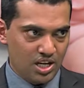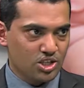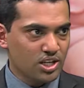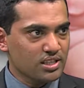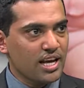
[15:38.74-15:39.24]

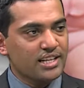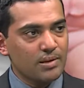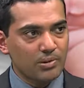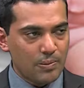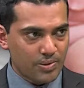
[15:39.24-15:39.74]
Just like the
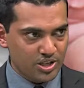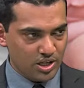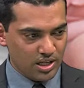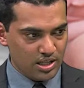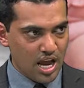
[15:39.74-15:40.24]
blood pressure
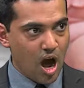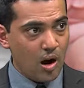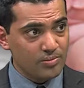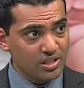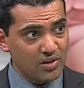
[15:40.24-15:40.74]
in the
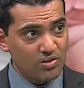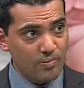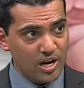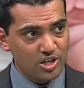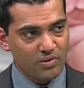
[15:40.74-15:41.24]
arms that we
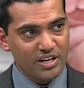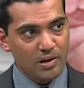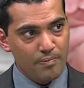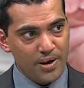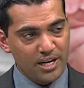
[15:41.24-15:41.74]
measure, we
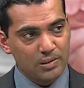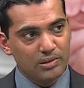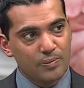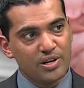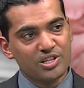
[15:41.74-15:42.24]
compare the
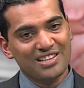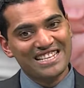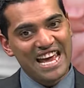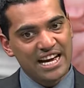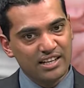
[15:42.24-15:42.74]
blood pressure at
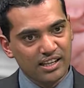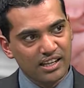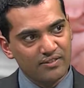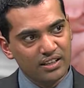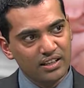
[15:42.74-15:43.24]
the ankle
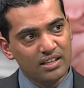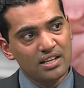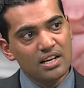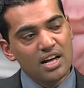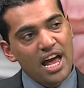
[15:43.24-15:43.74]
level
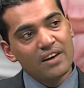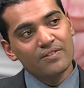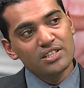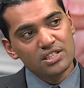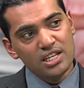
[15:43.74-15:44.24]
and
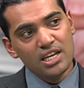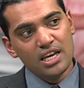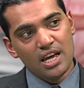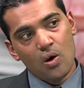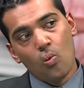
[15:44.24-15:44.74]
we
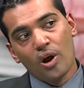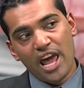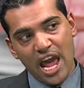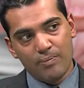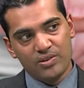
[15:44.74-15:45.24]
see what
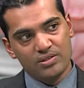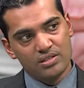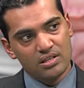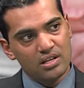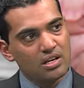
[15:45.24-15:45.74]
happens.
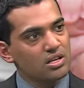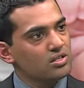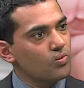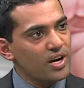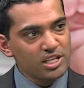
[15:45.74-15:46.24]
A
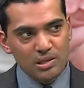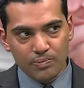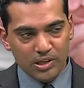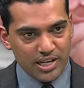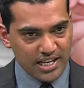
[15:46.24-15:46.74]
very
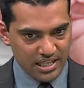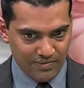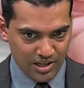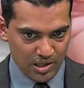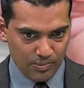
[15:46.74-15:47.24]
simple test. And
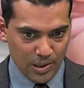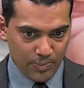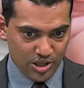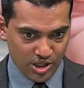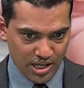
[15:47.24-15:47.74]
when the blood
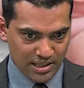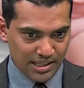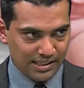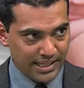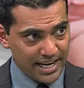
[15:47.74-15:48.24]
pressure in the
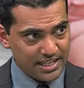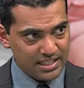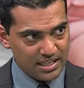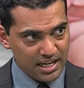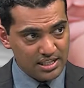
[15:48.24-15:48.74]

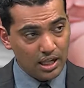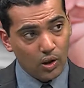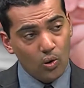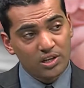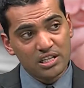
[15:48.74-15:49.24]
legs is
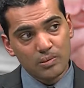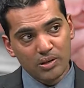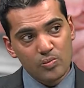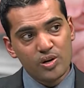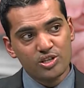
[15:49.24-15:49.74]
lower than the
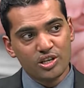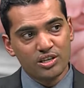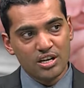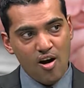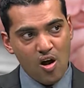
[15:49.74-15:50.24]
blood pressure in
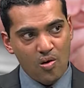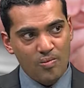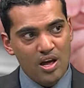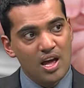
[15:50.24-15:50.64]
the arm,